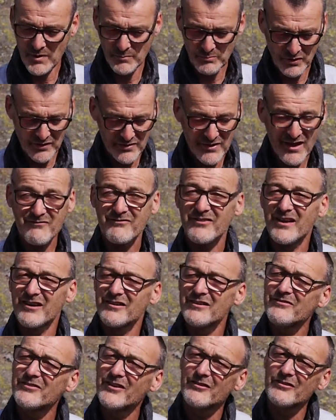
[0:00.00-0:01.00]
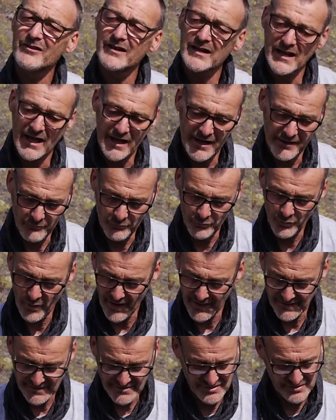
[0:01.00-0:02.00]
but they're very
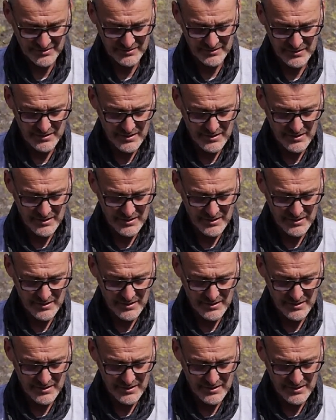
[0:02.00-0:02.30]
lightweight.